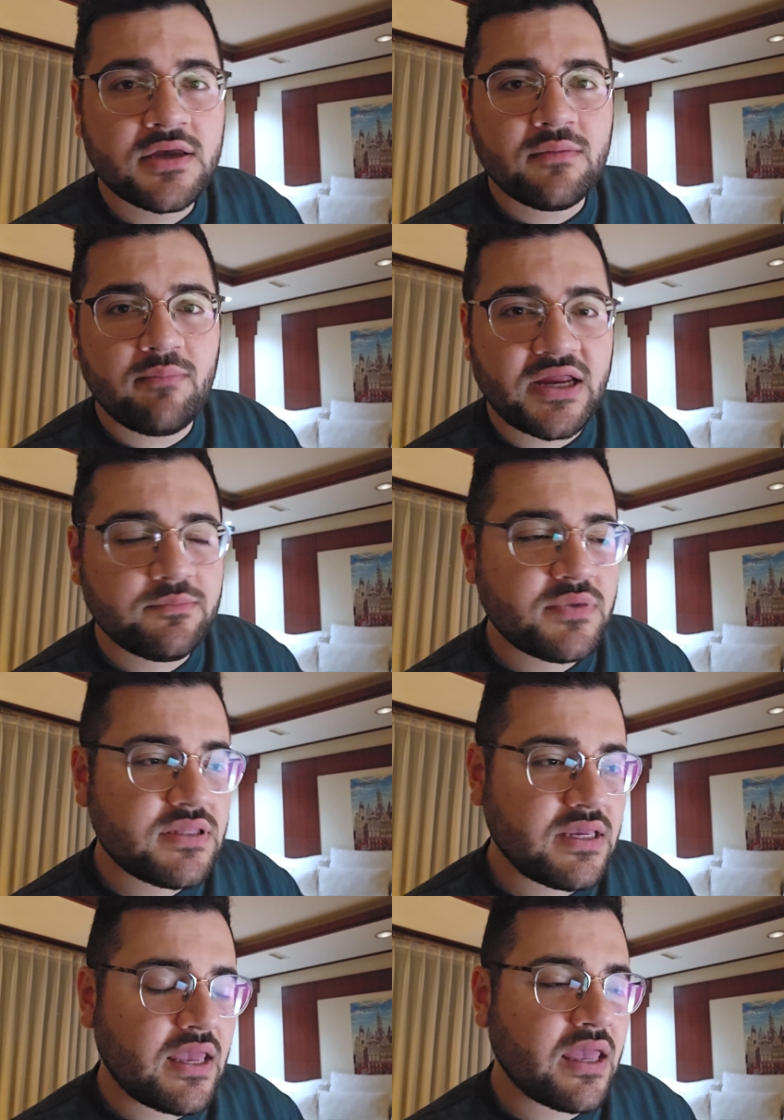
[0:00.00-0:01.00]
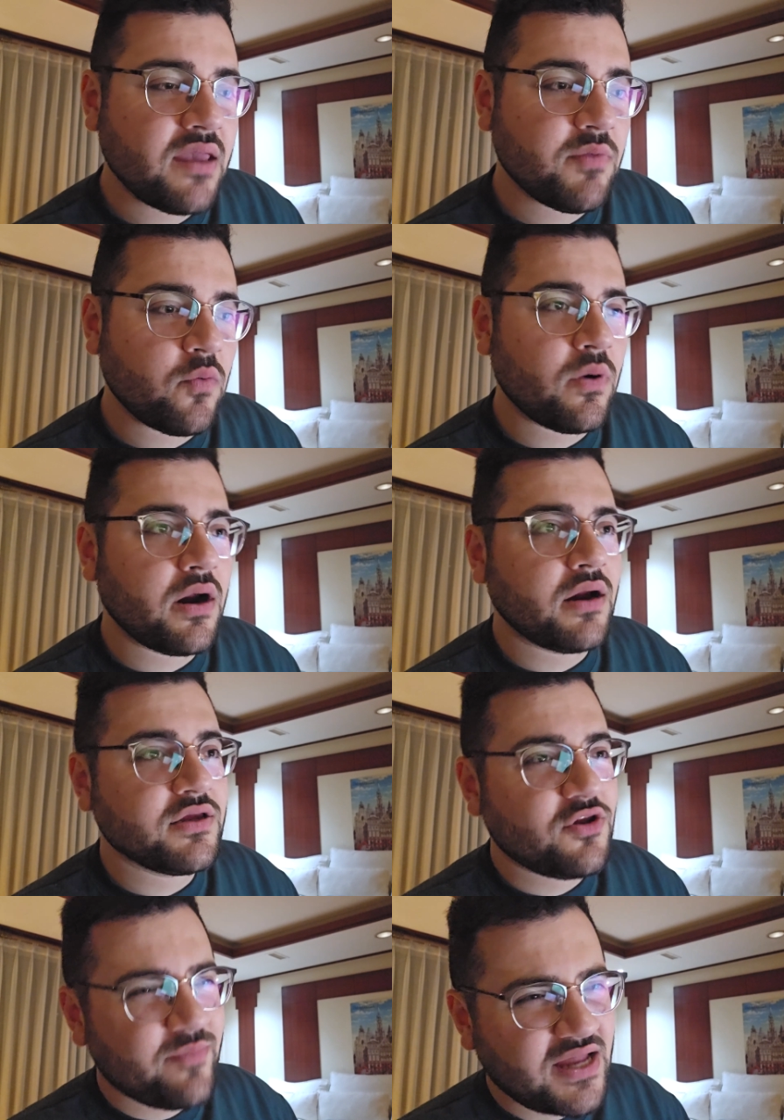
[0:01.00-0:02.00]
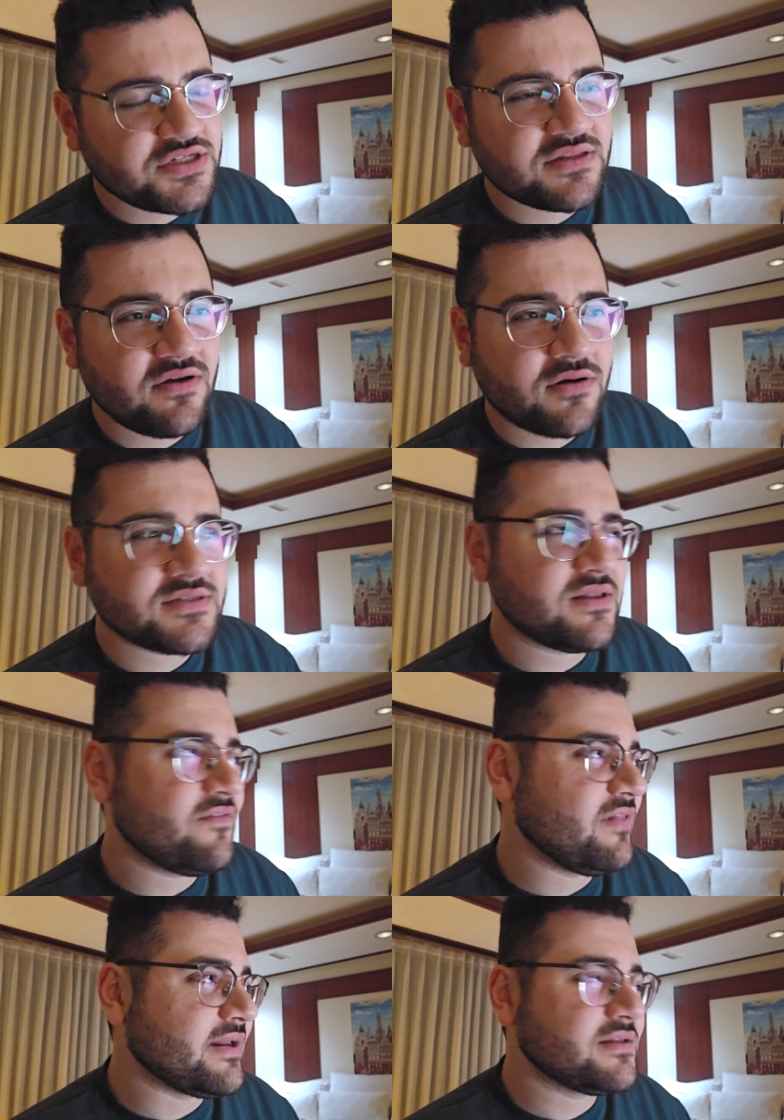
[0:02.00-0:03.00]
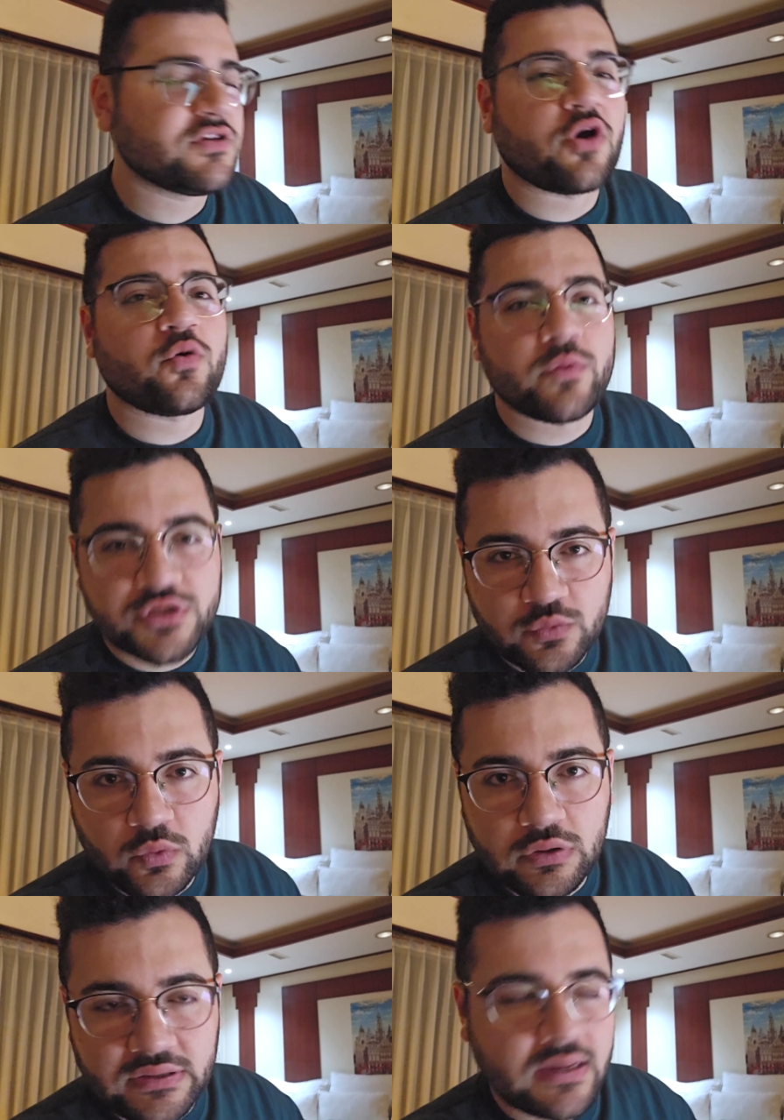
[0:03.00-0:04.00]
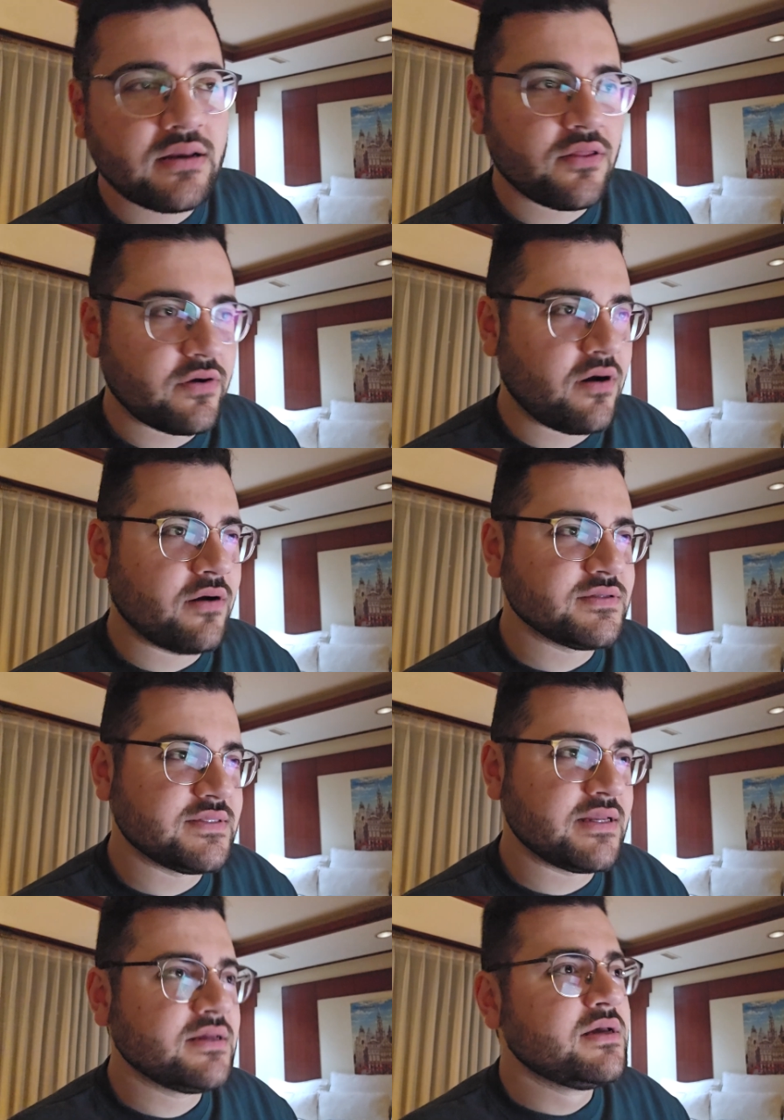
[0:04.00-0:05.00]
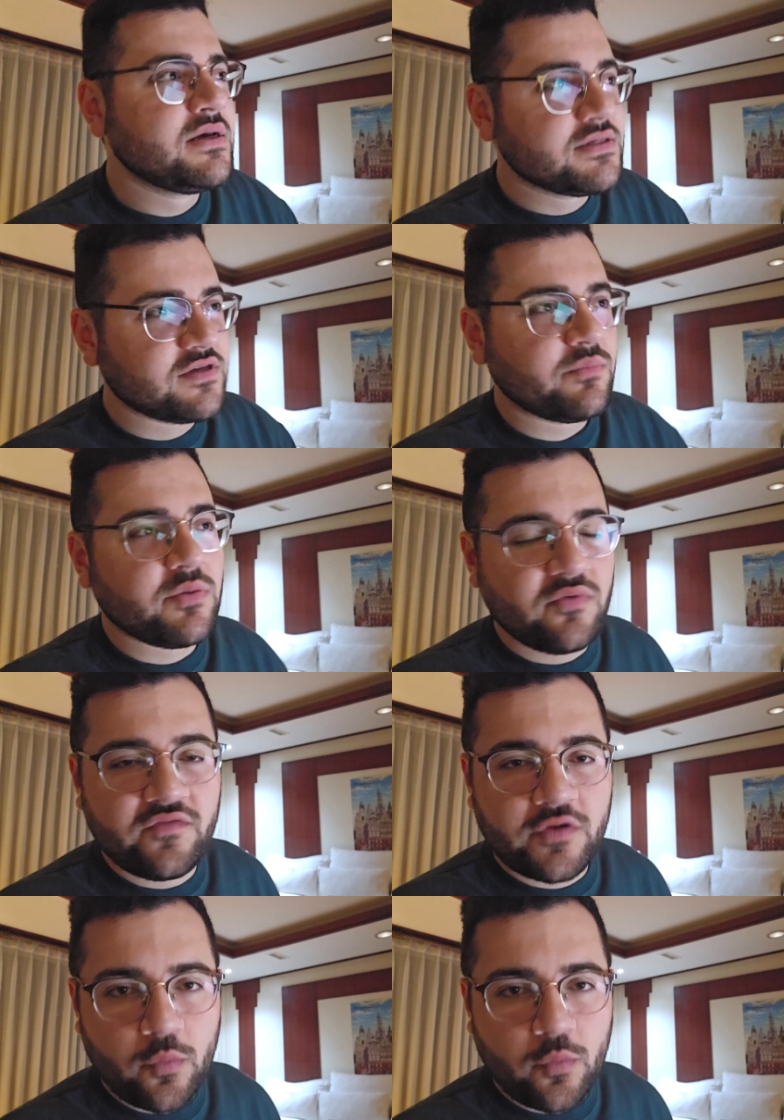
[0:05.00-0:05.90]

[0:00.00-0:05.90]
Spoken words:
might be the game where, Magic, there are stuff like Dark Ritual and other cards that some people feel